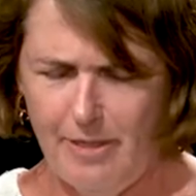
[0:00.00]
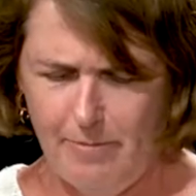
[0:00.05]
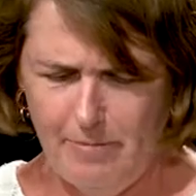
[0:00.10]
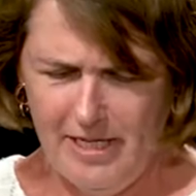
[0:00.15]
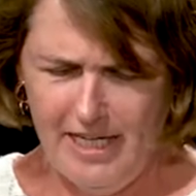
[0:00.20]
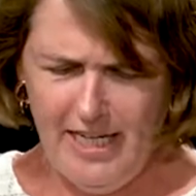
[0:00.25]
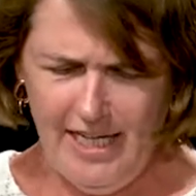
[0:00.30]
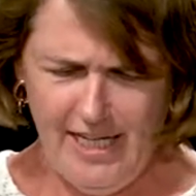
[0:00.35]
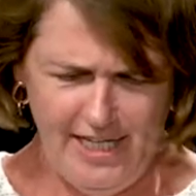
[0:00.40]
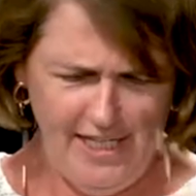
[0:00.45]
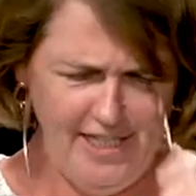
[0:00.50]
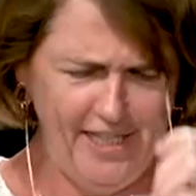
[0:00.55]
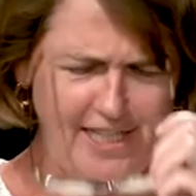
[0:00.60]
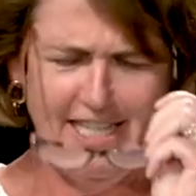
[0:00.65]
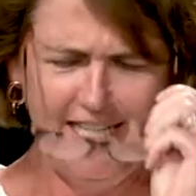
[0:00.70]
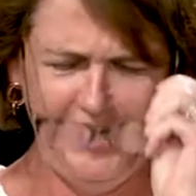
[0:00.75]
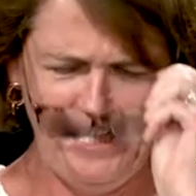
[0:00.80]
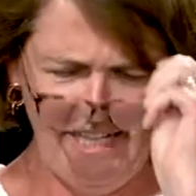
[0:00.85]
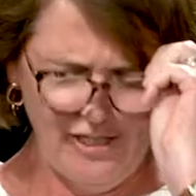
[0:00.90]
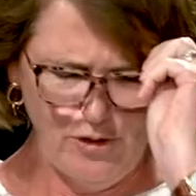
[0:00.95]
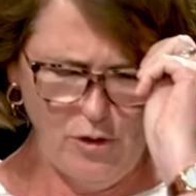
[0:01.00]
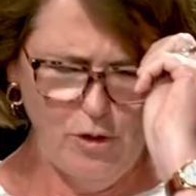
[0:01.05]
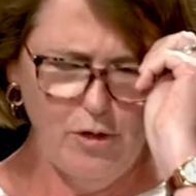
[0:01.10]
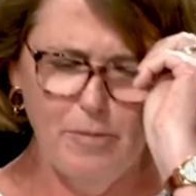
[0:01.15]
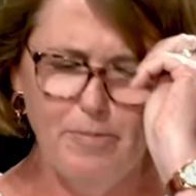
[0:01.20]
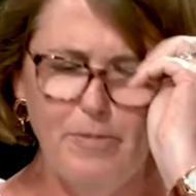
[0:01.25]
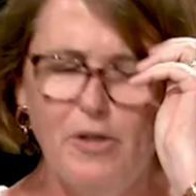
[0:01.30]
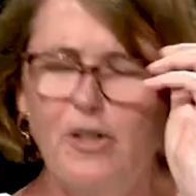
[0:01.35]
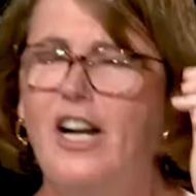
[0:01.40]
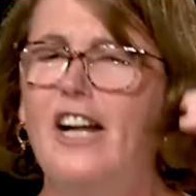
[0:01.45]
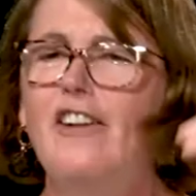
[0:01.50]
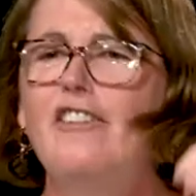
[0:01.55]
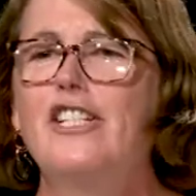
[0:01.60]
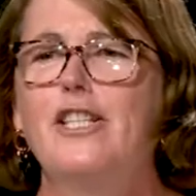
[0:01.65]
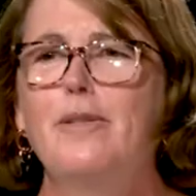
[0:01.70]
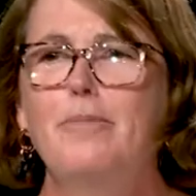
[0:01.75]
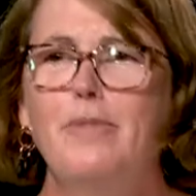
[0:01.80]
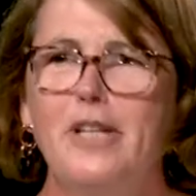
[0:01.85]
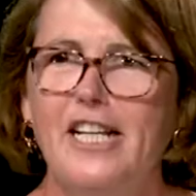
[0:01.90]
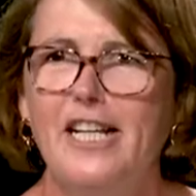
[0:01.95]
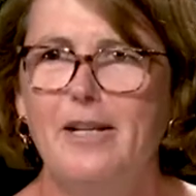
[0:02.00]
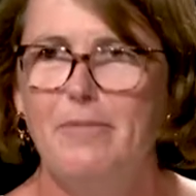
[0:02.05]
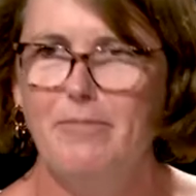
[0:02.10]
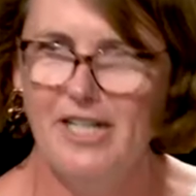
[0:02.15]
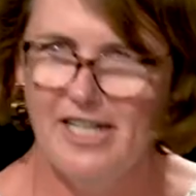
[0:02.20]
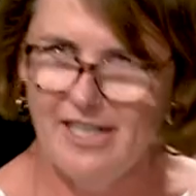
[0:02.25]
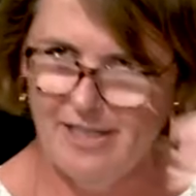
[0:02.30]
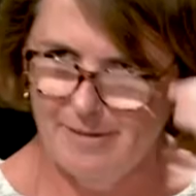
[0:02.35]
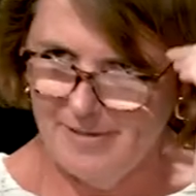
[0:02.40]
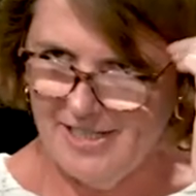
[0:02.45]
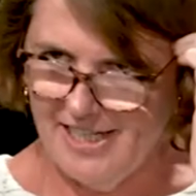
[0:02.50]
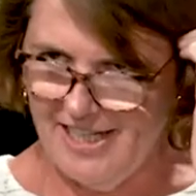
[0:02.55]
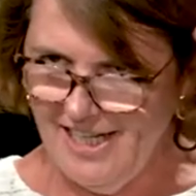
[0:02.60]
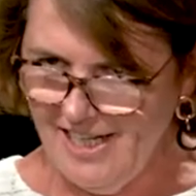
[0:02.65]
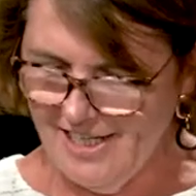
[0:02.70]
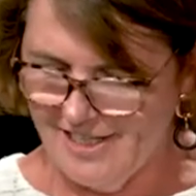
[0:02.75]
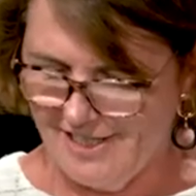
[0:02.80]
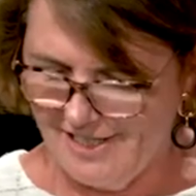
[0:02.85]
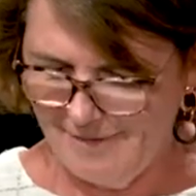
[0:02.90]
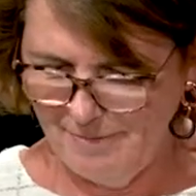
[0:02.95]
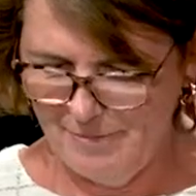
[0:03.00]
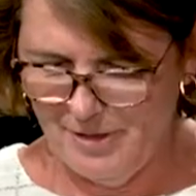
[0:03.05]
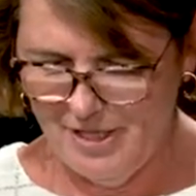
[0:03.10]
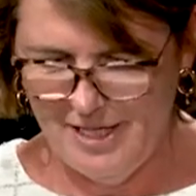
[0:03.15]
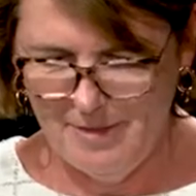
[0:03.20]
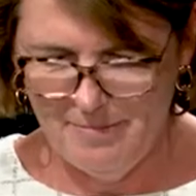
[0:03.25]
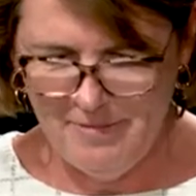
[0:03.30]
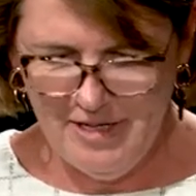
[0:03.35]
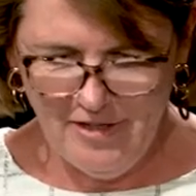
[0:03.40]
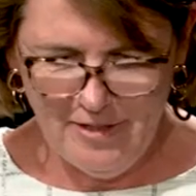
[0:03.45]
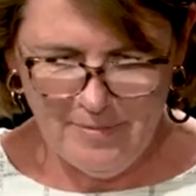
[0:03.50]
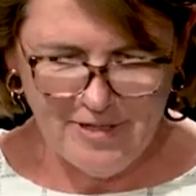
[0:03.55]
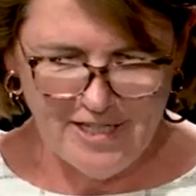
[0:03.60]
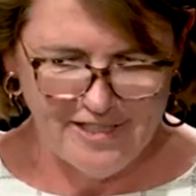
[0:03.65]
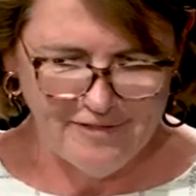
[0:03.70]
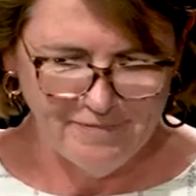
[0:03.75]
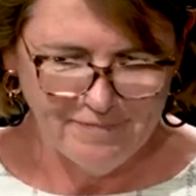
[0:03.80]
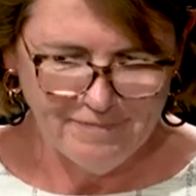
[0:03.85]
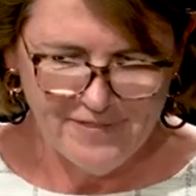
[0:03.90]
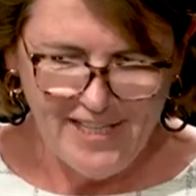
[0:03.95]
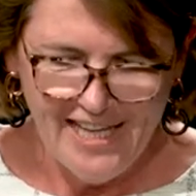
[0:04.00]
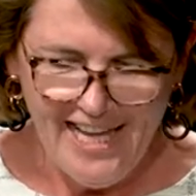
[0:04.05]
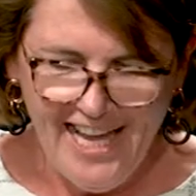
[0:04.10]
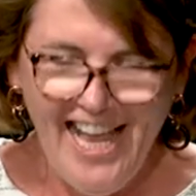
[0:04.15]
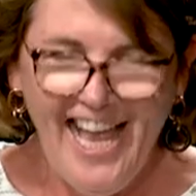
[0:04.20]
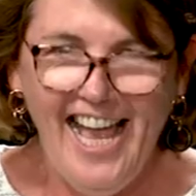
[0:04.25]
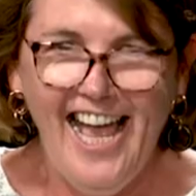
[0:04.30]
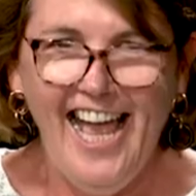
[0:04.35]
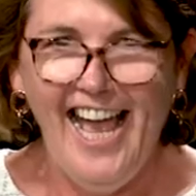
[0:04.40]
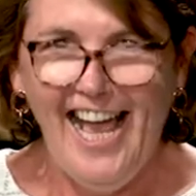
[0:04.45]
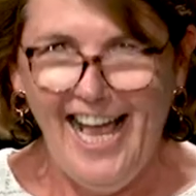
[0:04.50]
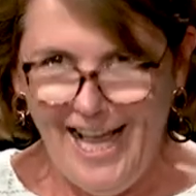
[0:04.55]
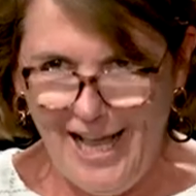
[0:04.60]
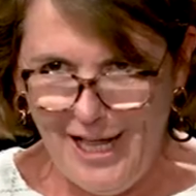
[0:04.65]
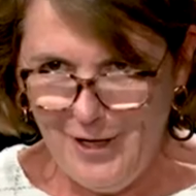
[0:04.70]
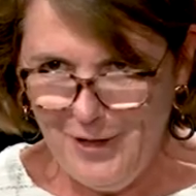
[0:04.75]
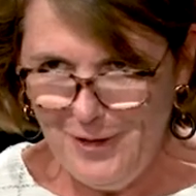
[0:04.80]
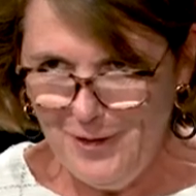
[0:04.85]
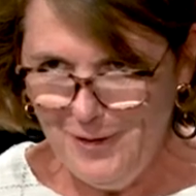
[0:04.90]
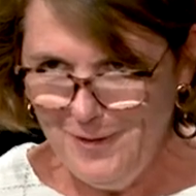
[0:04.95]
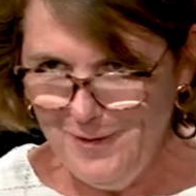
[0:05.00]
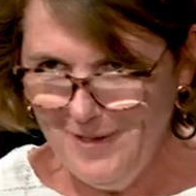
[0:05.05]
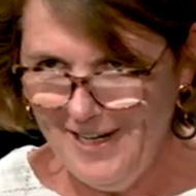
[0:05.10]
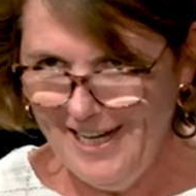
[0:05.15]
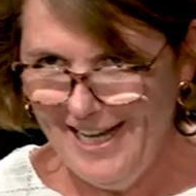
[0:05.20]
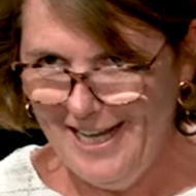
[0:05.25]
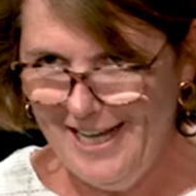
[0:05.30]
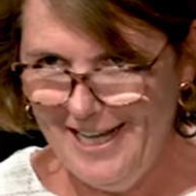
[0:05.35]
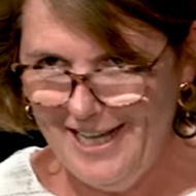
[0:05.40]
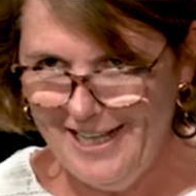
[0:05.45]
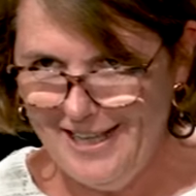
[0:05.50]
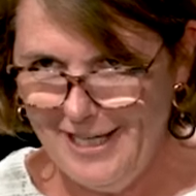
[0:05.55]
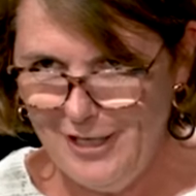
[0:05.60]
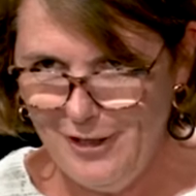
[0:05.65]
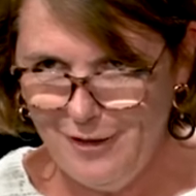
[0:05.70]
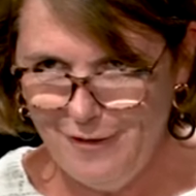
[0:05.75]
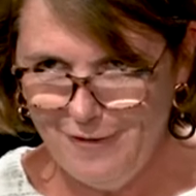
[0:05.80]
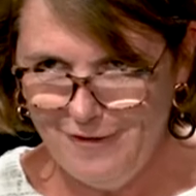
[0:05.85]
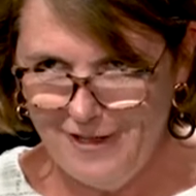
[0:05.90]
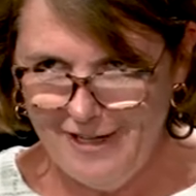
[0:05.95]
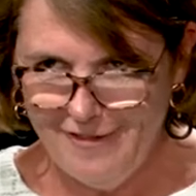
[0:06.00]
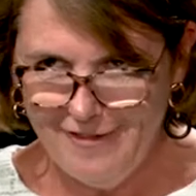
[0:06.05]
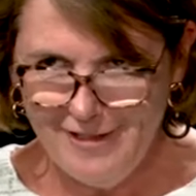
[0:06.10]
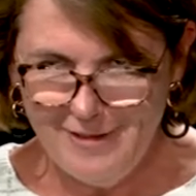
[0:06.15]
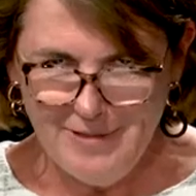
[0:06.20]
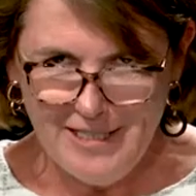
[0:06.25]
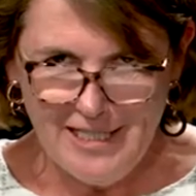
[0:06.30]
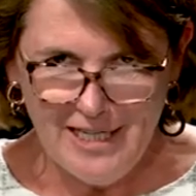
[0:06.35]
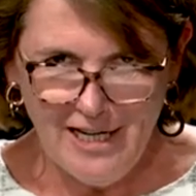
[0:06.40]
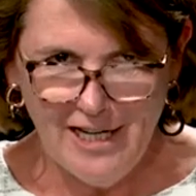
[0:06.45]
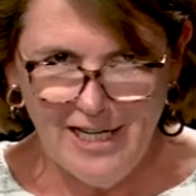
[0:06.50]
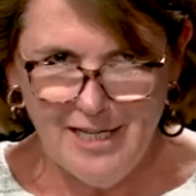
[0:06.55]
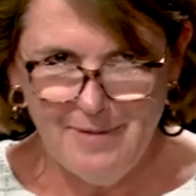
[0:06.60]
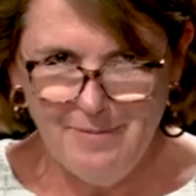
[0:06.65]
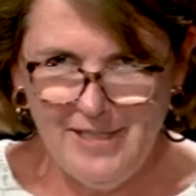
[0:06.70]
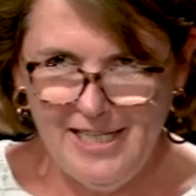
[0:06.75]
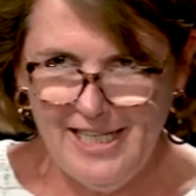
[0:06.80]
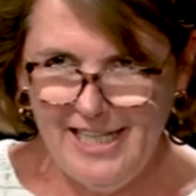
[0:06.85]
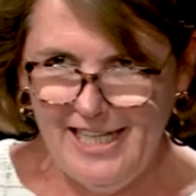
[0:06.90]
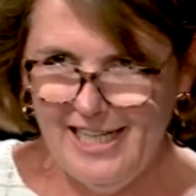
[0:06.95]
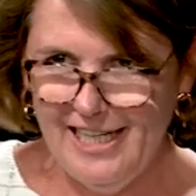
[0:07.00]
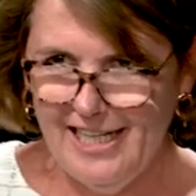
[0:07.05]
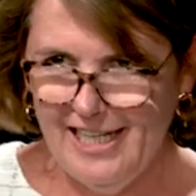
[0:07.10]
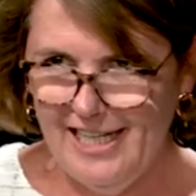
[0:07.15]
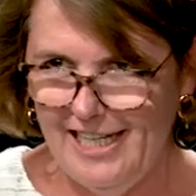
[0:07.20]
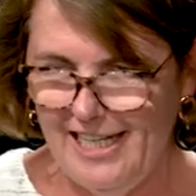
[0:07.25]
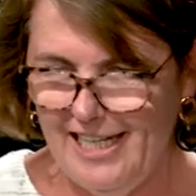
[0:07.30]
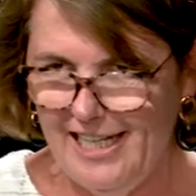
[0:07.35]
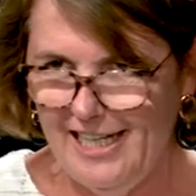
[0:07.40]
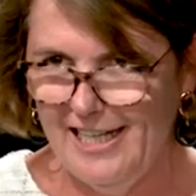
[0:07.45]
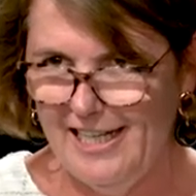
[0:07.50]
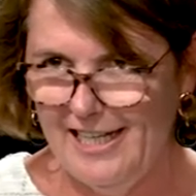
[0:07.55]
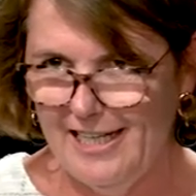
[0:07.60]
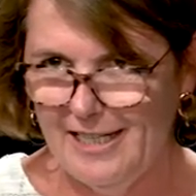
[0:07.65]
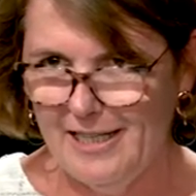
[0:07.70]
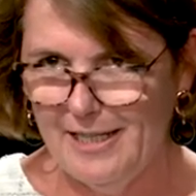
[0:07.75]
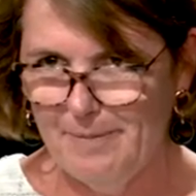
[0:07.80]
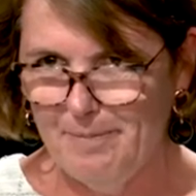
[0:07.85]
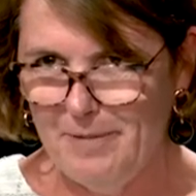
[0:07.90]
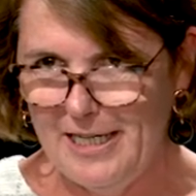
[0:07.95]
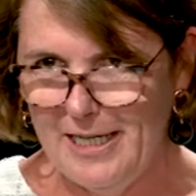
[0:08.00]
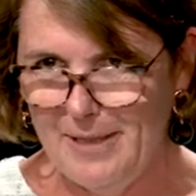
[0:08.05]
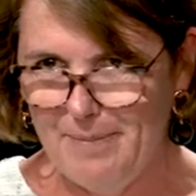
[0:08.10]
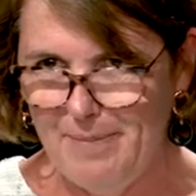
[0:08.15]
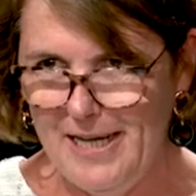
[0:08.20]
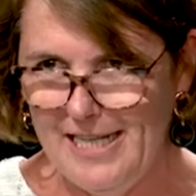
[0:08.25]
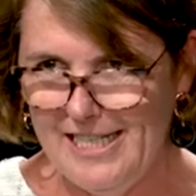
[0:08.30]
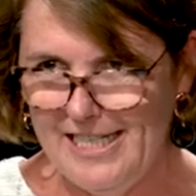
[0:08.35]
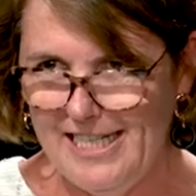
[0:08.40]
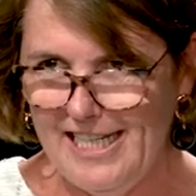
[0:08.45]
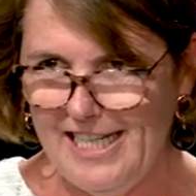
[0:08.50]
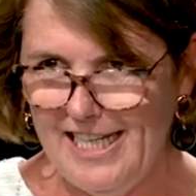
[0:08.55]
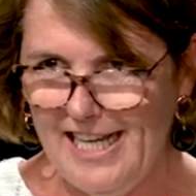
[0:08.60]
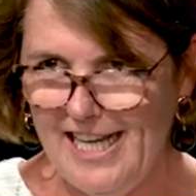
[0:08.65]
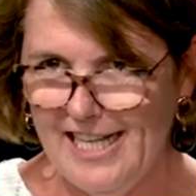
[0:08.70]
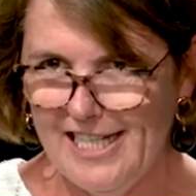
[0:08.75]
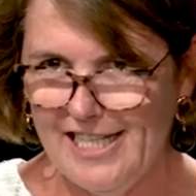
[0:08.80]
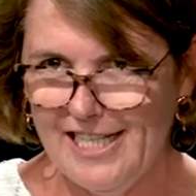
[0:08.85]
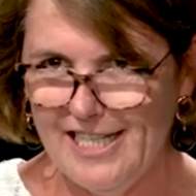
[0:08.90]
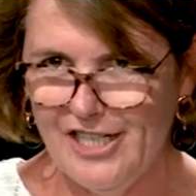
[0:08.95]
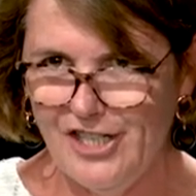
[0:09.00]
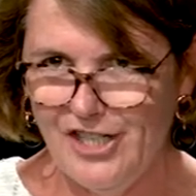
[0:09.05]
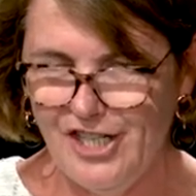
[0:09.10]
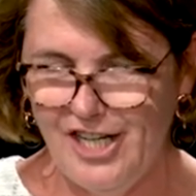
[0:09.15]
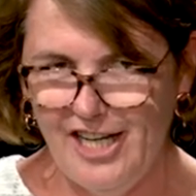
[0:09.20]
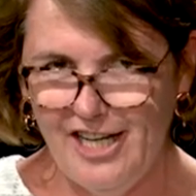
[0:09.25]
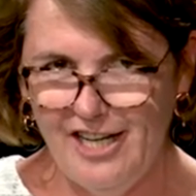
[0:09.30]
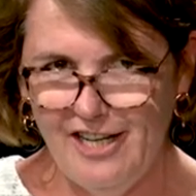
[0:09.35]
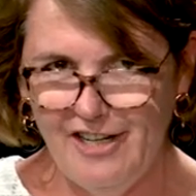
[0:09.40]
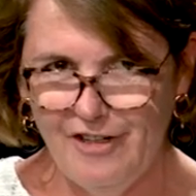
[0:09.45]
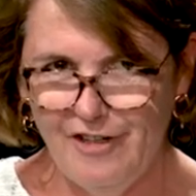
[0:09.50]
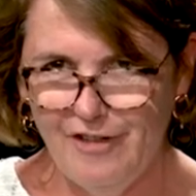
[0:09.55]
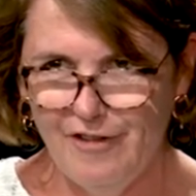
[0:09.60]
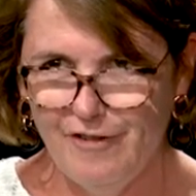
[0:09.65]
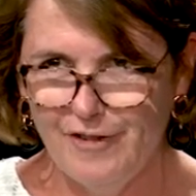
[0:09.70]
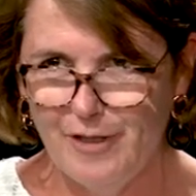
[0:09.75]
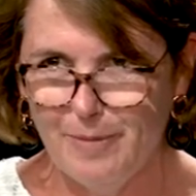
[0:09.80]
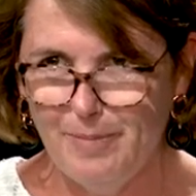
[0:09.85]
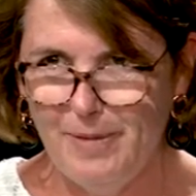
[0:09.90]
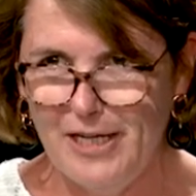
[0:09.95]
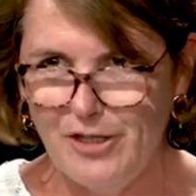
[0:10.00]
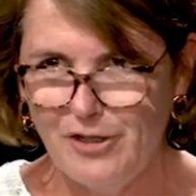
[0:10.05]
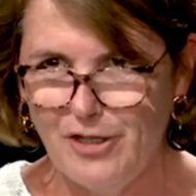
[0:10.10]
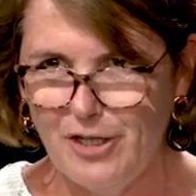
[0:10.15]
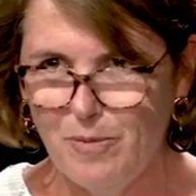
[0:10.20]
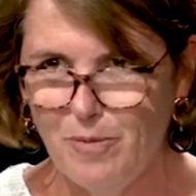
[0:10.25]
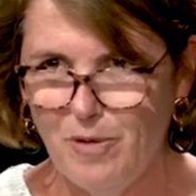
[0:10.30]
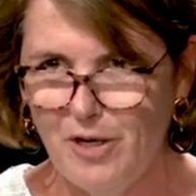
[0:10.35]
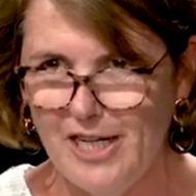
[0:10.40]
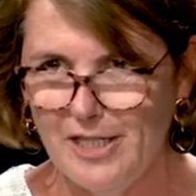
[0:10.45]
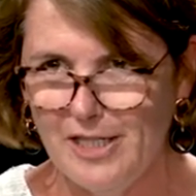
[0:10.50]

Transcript: me?" I said, "Yeah, or more Irish than Bernadette Brennan." I'm saying, "Yes, Bernadette Mary Brennan." Hello, uh, thank you for having me. I'm here in a, my capacity as the chair of the Patrick White